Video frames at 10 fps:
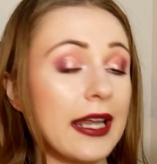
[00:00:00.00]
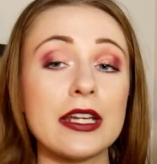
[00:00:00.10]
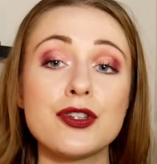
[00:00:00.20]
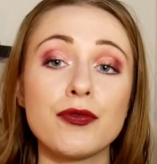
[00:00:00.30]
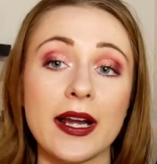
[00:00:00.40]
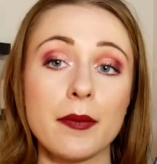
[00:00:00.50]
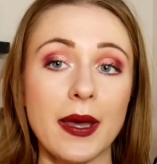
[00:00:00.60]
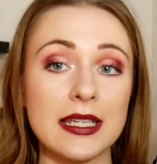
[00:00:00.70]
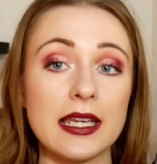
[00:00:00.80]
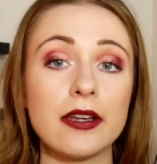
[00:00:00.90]
and I do
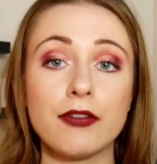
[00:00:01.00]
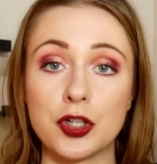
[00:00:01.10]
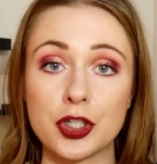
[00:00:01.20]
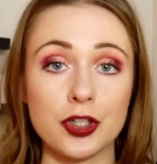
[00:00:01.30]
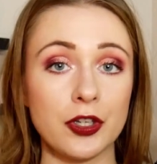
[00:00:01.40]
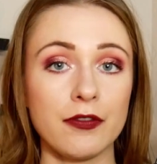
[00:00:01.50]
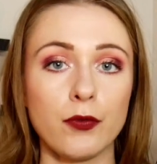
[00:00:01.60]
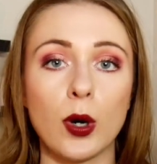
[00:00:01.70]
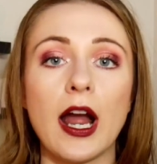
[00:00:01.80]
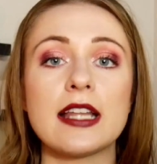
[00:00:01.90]
recommend it if you're just looking
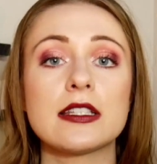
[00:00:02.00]
for a